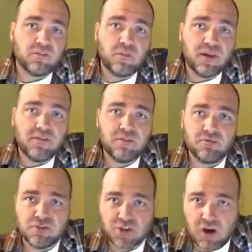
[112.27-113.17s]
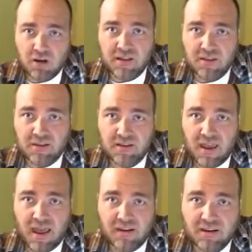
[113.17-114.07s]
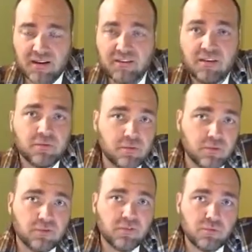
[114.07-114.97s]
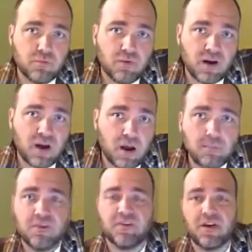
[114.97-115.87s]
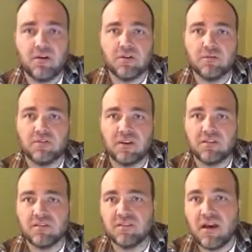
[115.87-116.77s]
So I give you Charlie, the dad, and he's introduced through a couple of characterizations.